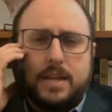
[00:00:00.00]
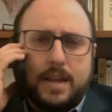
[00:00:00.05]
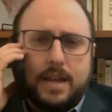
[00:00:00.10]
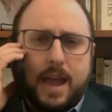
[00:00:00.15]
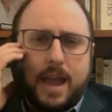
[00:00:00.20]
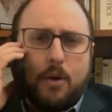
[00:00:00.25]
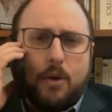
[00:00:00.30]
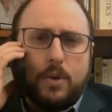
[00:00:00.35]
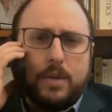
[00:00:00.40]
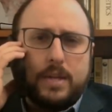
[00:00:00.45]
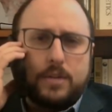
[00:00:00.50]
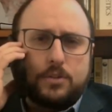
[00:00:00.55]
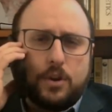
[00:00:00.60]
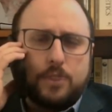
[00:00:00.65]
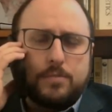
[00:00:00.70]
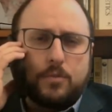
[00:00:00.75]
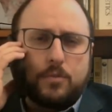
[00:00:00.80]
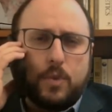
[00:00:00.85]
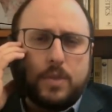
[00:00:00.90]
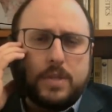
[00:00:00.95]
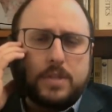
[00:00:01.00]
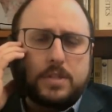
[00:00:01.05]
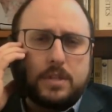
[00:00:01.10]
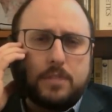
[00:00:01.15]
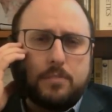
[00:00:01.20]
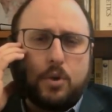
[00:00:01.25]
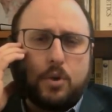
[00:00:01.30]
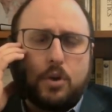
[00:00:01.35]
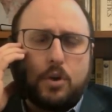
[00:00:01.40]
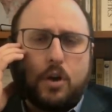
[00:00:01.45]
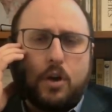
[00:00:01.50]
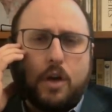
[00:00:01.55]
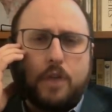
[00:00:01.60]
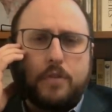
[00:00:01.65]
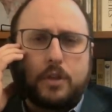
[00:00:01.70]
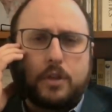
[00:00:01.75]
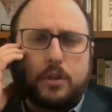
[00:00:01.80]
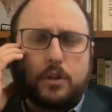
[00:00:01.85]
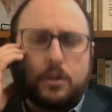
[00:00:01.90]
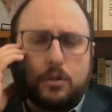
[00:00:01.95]
Now, in terms of what's in the book
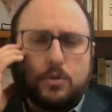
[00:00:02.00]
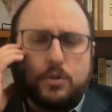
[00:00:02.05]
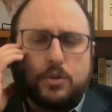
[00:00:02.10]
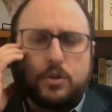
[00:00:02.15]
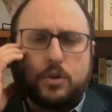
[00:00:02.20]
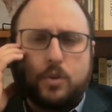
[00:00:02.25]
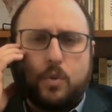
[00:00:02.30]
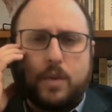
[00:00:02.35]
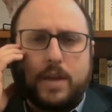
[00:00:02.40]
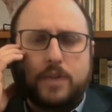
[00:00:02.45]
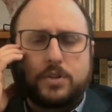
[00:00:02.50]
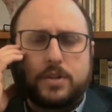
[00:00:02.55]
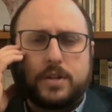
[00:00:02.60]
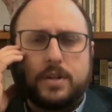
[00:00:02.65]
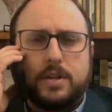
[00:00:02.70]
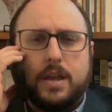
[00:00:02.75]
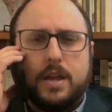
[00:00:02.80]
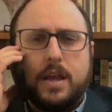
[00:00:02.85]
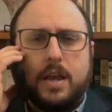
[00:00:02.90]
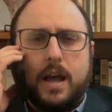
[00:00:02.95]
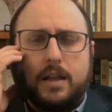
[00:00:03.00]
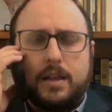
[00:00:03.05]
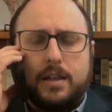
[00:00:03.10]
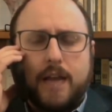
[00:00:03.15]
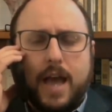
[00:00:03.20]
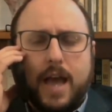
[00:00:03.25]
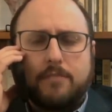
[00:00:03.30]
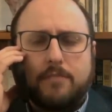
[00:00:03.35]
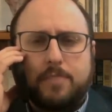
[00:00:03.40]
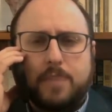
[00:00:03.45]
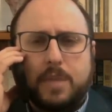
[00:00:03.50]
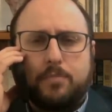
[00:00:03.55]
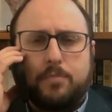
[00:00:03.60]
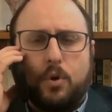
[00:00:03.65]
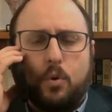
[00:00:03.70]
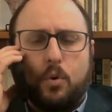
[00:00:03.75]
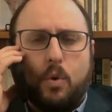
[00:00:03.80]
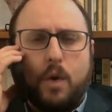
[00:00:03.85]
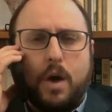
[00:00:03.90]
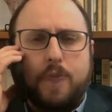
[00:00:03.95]
on the collusion question, a lot of
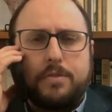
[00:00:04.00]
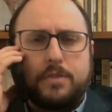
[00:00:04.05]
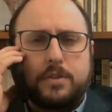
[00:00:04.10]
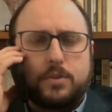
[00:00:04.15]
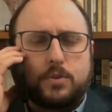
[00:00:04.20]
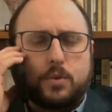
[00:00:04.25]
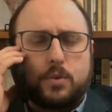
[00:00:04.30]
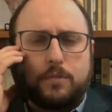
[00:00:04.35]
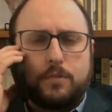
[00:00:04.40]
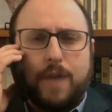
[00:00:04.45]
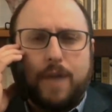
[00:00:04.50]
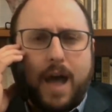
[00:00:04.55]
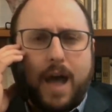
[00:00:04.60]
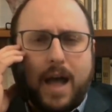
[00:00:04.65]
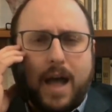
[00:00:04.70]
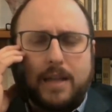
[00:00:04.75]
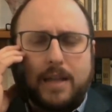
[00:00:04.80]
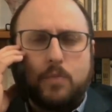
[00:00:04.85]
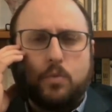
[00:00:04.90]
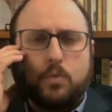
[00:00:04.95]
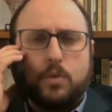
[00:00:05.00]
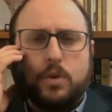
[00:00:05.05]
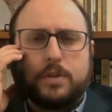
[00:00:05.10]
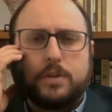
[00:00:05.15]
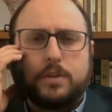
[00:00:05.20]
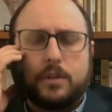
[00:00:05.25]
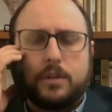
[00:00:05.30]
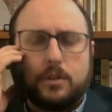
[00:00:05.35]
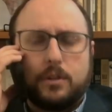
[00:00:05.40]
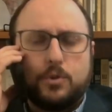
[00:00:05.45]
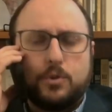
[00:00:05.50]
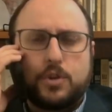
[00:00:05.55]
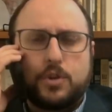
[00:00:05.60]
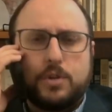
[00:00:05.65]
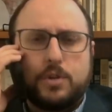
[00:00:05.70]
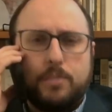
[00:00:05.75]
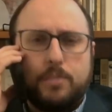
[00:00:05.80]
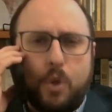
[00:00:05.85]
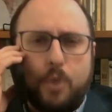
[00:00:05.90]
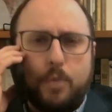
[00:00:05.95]
people want the sort of Hollywood
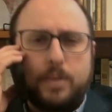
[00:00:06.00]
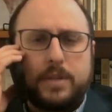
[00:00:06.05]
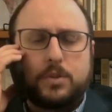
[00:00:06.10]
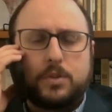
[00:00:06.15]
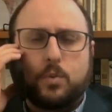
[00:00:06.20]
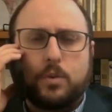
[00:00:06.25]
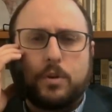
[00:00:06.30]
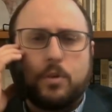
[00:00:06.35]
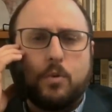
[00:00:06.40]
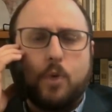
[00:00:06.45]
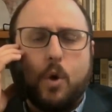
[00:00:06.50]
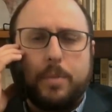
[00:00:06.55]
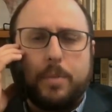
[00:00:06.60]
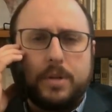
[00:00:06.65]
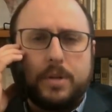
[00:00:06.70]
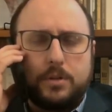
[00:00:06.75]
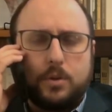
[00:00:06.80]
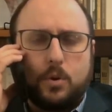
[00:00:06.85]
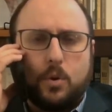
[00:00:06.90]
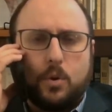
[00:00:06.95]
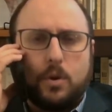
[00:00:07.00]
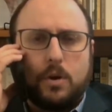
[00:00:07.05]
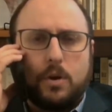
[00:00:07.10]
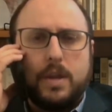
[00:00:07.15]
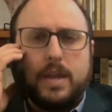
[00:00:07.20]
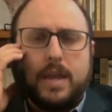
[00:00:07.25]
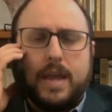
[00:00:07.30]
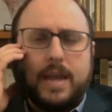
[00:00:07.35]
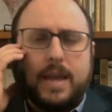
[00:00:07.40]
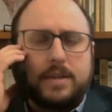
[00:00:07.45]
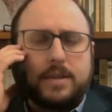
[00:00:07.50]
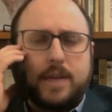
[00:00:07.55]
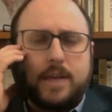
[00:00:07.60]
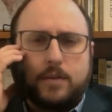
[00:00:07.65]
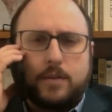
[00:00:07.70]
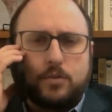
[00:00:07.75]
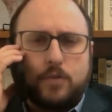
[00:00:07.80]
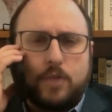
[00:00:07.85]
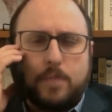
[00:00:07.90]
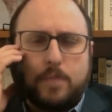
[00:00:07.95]
collusion moments where you open a door and
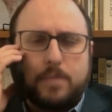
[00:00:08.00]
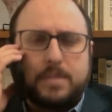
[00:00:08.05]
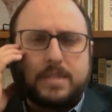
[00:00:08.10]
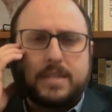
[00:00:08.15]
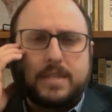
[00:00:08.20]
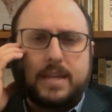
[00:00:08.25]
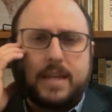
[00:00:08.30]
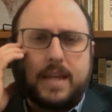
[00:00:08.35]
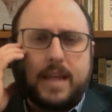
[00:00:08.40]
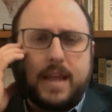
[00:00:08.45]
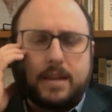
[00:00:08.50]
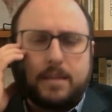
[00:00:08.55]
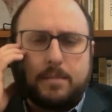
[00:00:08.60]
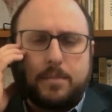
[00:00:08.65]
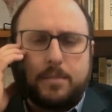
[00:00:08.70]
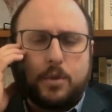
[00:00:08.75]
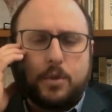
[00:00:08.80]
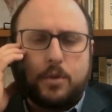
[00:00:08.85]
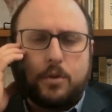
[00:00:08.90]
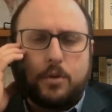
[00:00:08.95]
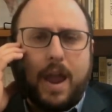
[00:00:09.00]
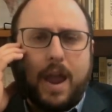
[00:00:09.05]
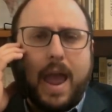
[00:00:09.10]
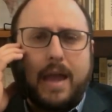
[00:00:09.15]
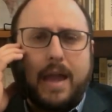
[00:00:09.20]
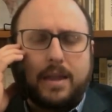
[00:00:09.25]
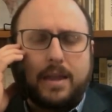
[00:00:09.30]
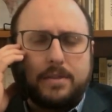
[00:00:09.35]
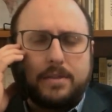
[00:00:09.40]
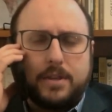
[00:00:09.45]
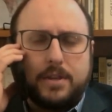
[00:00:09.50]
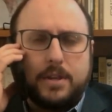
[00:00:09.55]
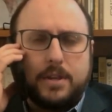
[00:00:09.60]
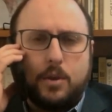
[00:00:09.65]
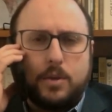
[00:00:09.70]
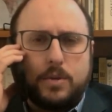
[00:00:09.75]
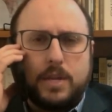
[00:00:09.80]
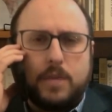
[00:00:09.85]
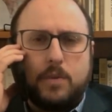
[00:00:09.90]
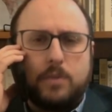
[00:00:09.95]
Donald Trump is sitting at a computer hacking the D
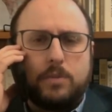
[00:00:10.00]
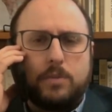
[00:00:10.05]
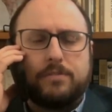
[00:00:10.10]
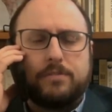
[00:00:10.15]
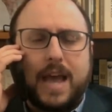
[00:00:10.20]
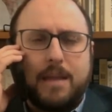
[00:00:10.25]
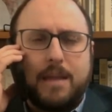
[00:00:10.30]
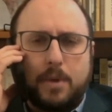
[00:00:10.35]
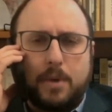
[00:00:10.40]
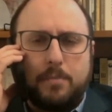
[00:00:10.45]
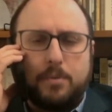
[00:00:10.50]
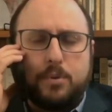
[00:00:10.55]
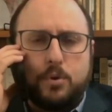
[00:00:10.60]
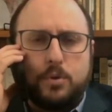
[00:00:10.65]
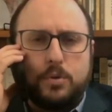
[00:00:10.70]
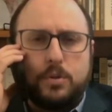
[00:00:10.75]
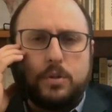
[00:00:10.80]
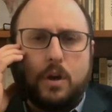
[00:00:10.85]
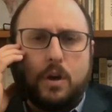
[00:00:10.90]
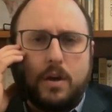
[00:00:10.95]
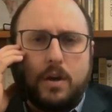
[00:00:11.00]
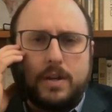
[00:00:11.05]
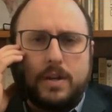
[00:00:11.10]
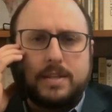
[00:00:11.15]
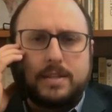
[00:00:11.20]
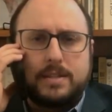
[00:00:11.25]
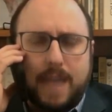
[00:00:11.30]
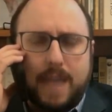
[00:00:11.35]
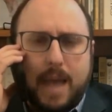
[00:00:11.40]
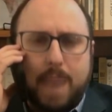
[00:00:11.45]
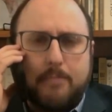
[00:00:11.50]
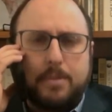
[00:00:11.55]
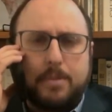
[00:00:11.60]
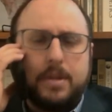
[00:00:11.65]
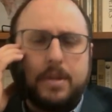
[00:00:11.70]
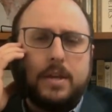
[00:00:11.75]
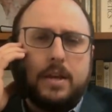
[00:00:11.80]
O D with Vladimir Putin on his lap.